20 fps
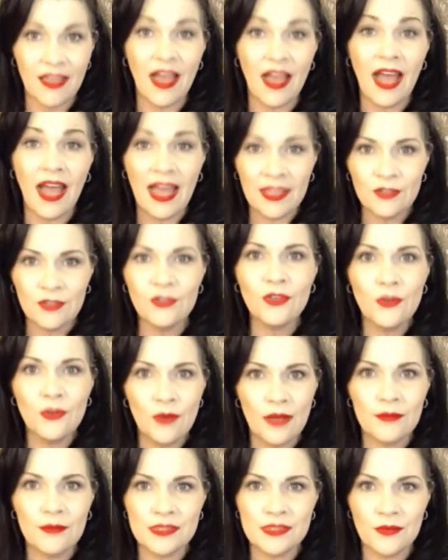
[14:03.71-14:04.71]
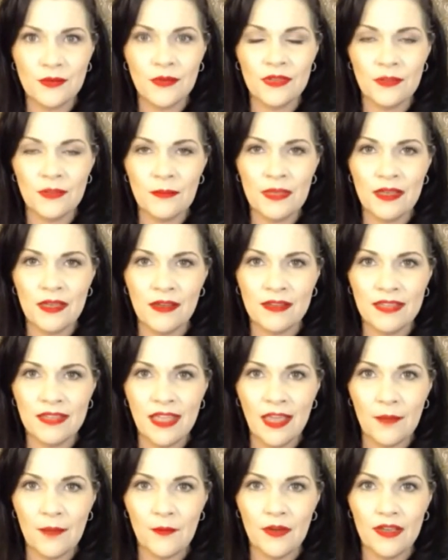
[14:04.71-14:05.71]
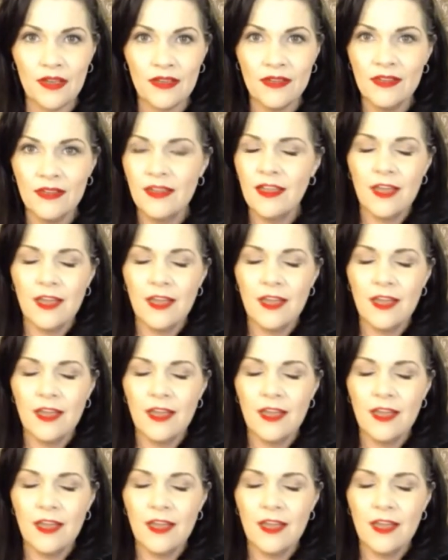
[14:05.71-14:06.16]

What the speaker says: I knew I was going to be on camera.